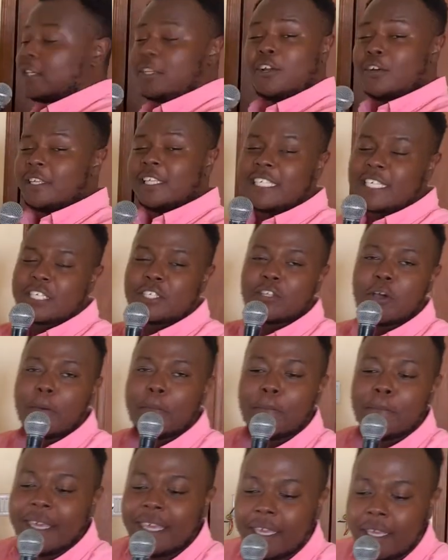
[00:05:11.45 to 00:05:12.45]
No, this is not
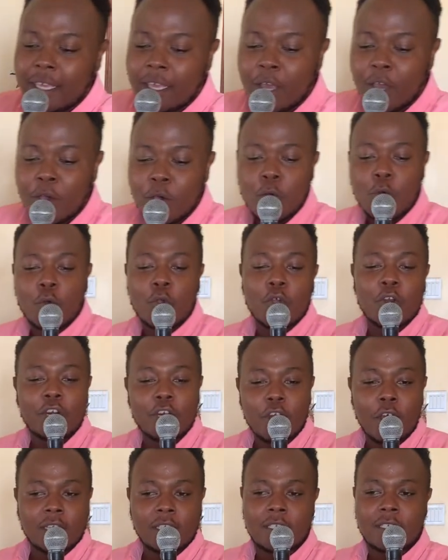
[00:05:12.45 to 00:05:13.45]
me who could
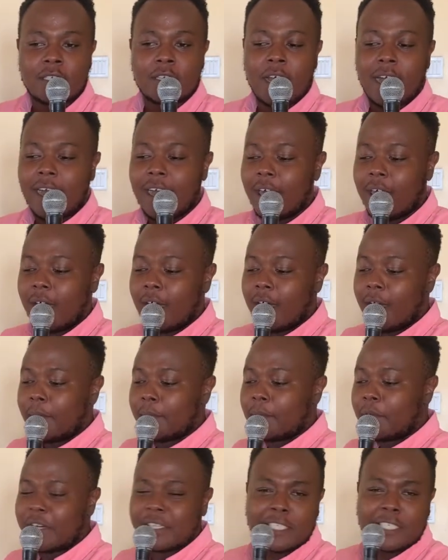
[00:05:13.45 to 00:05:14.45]
not
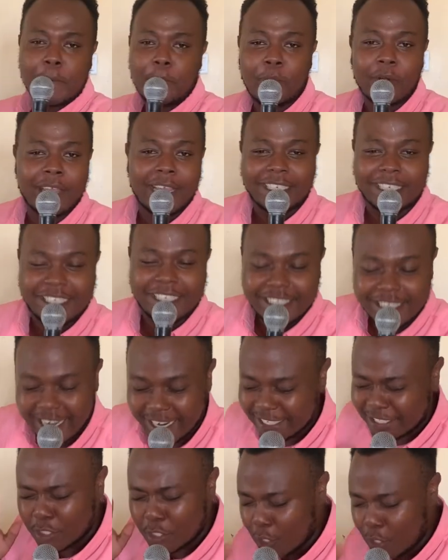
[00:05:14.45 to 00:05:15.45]
reciprocate sex.